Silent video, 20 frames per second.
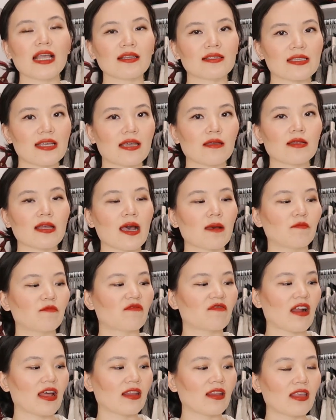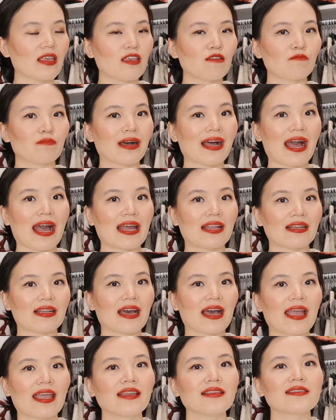daytime friendly, but at
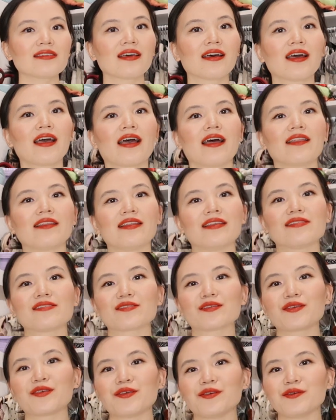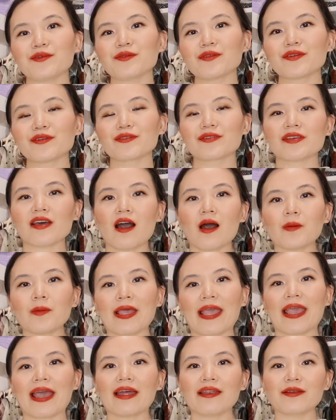night this cute little top
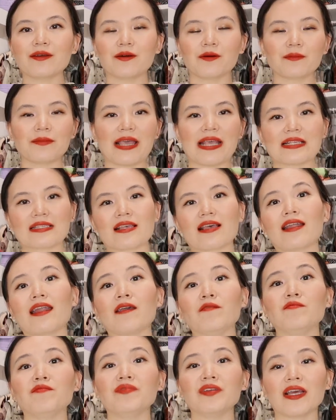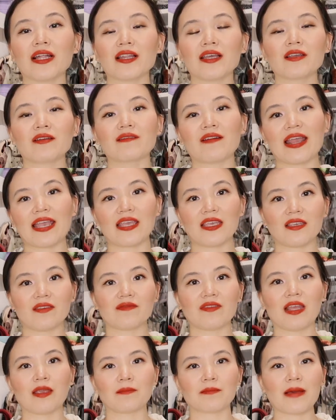handle makes it a really great
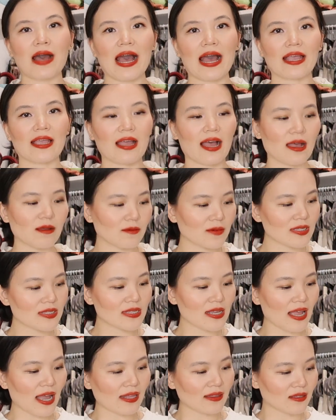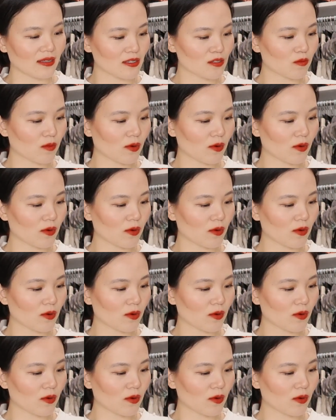evening bag. I would say at this